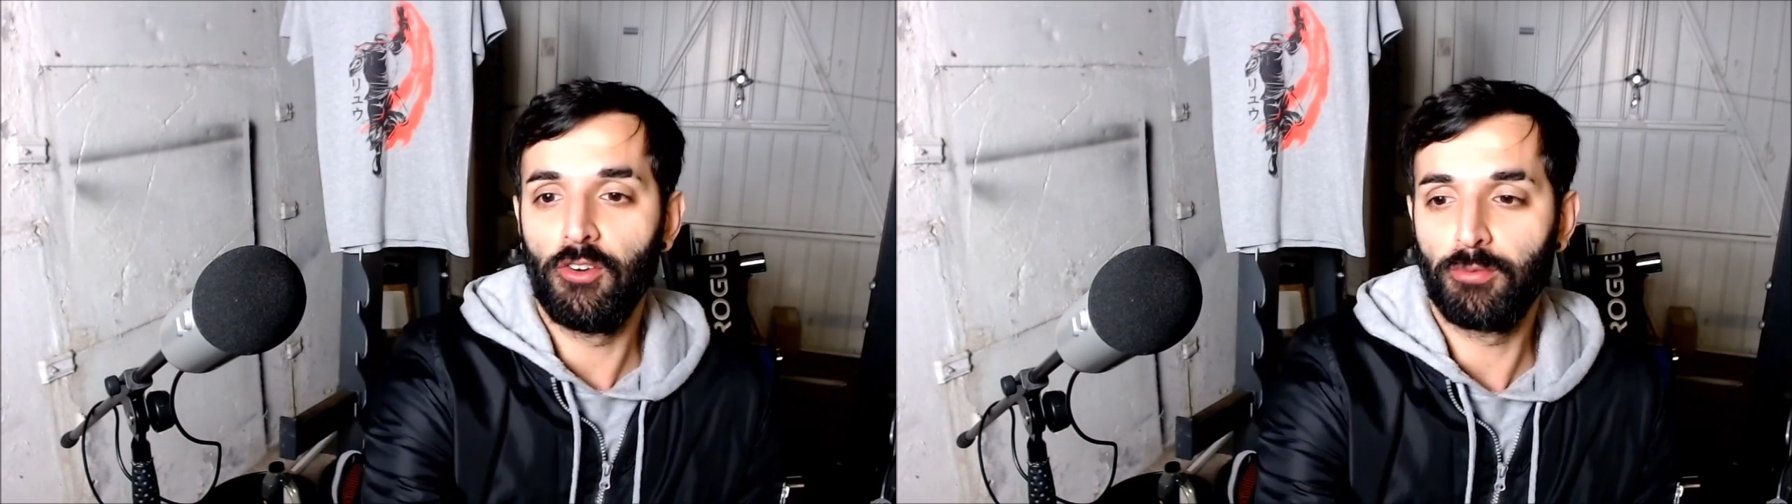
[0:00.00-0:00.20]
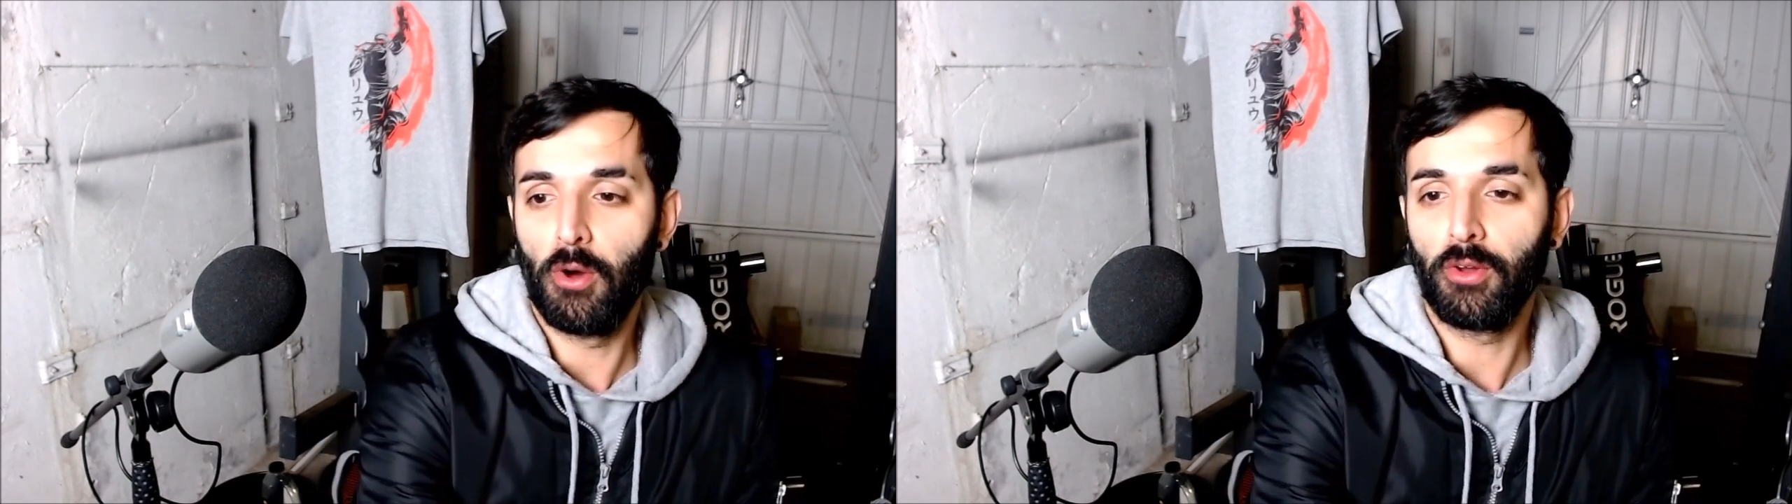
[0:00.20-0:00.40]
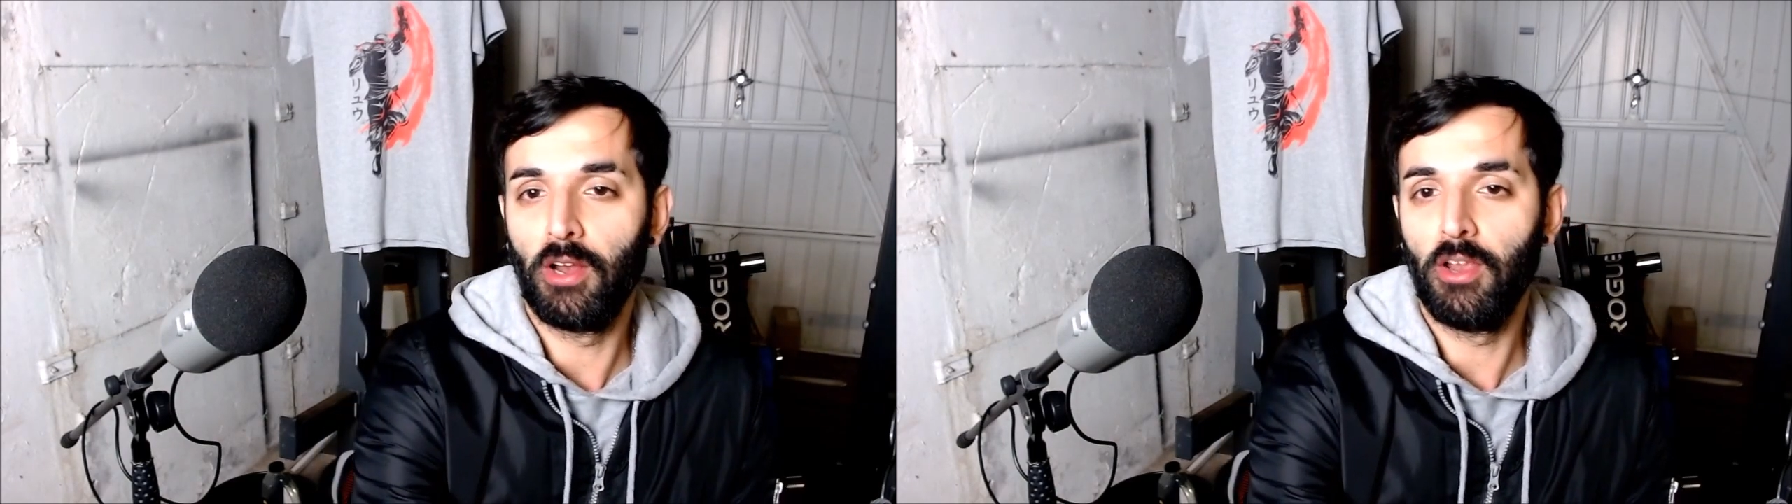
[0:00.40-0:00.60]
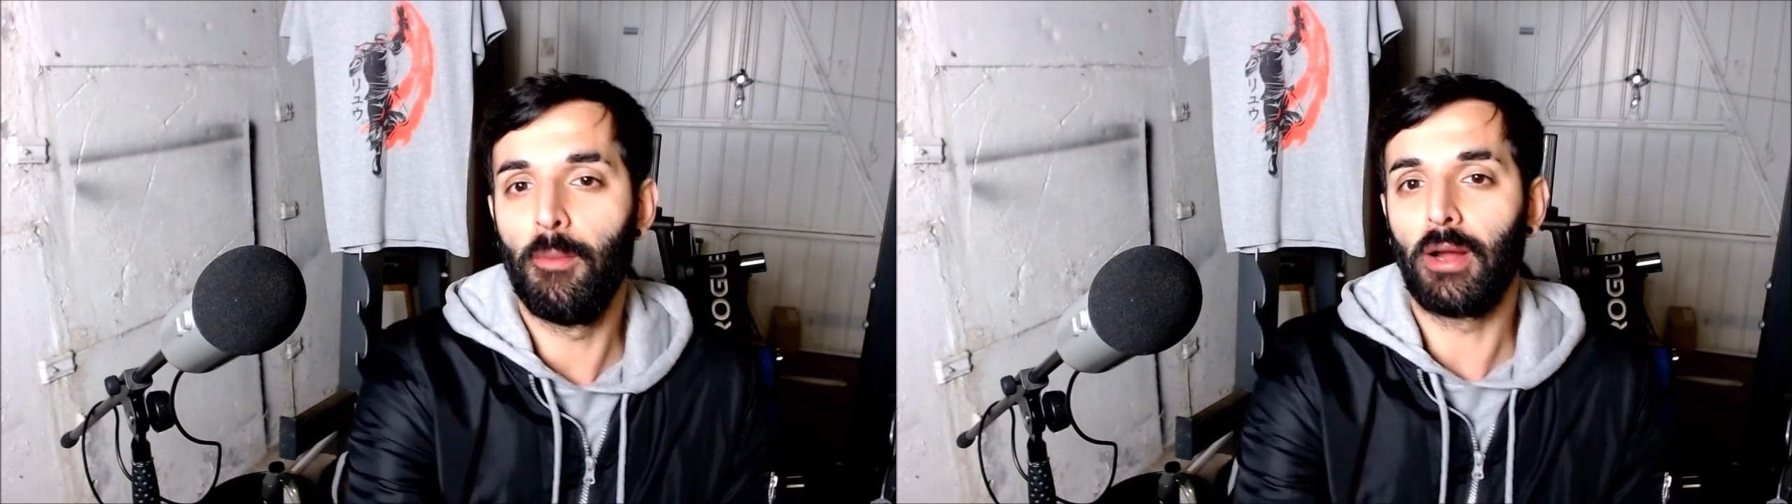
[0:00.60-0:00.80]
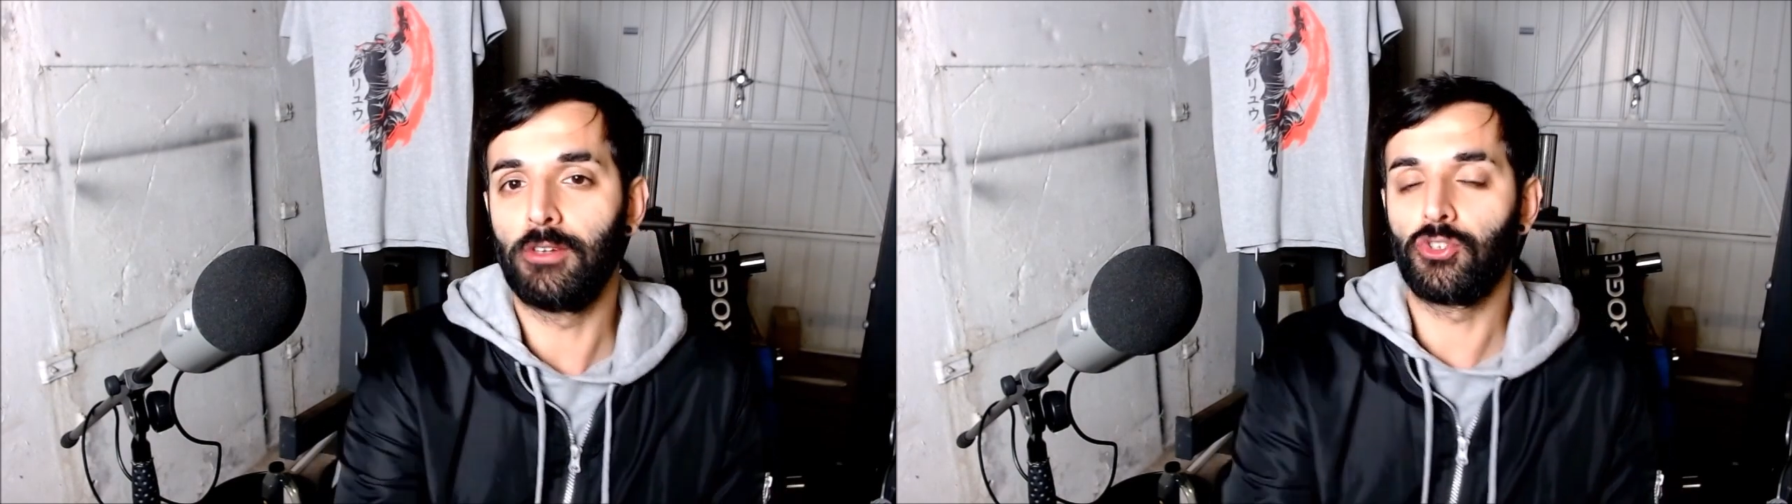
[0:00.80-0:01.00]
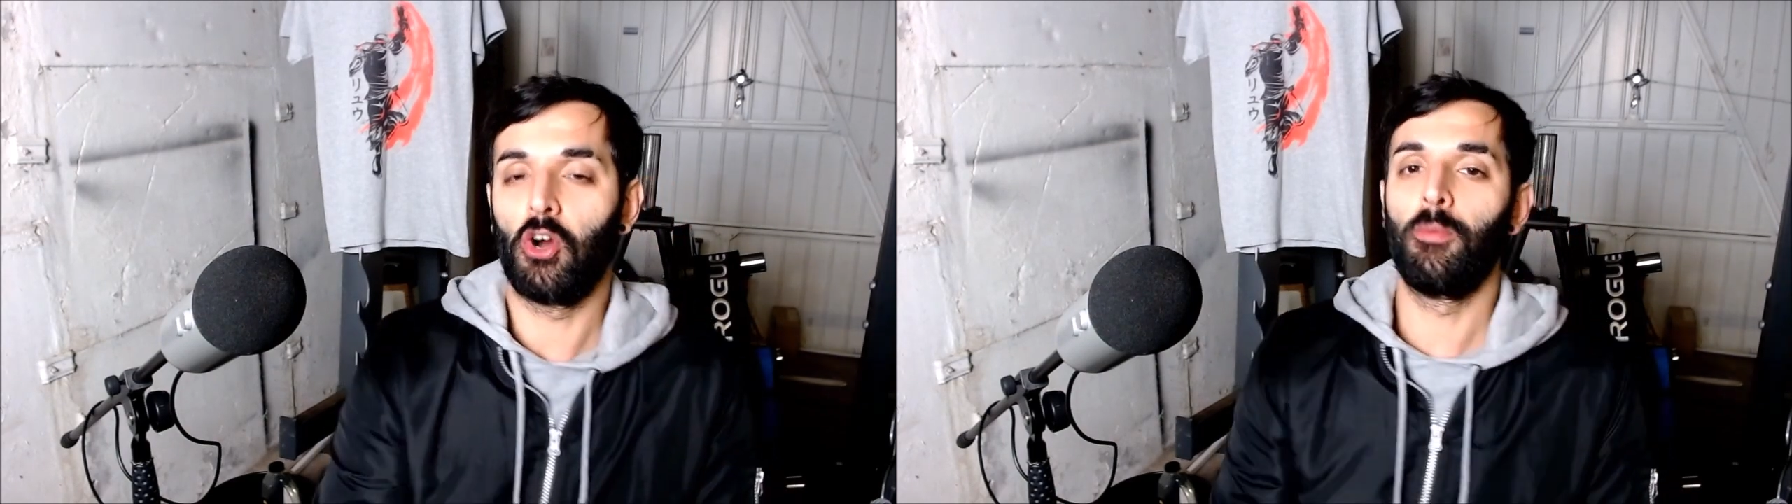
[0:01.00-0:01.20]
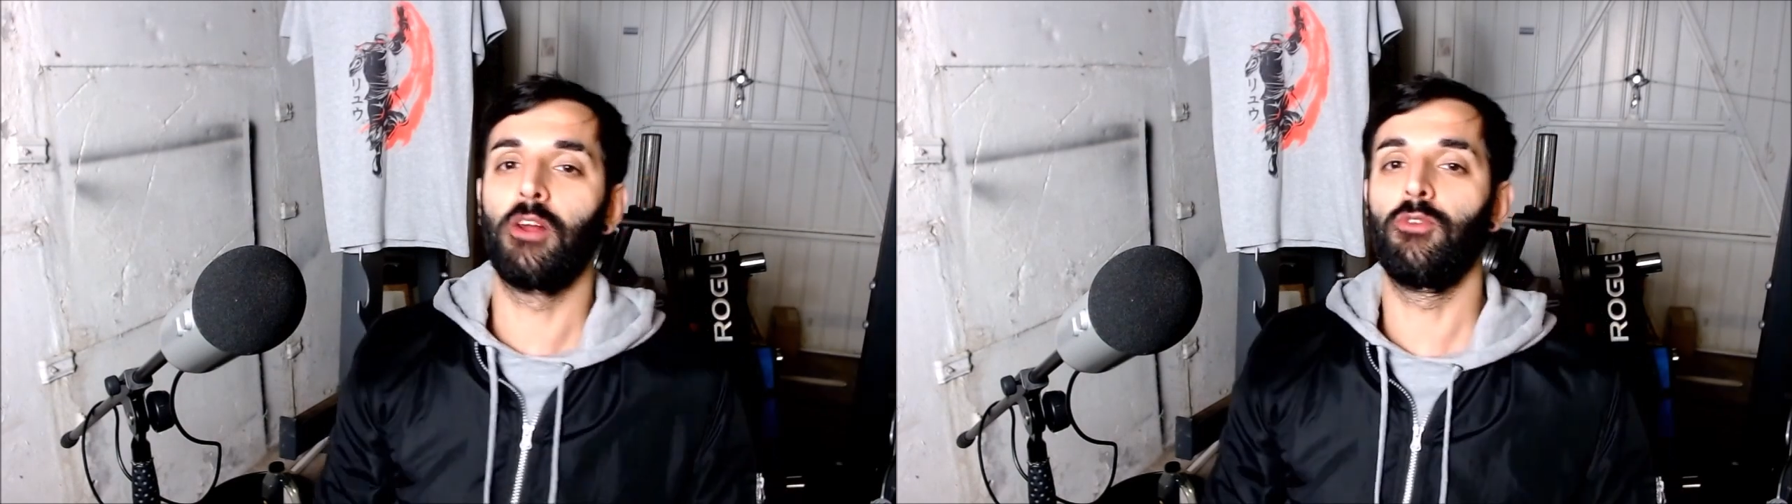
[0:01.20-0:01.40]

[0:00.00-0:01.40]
spoken a lot about control pads.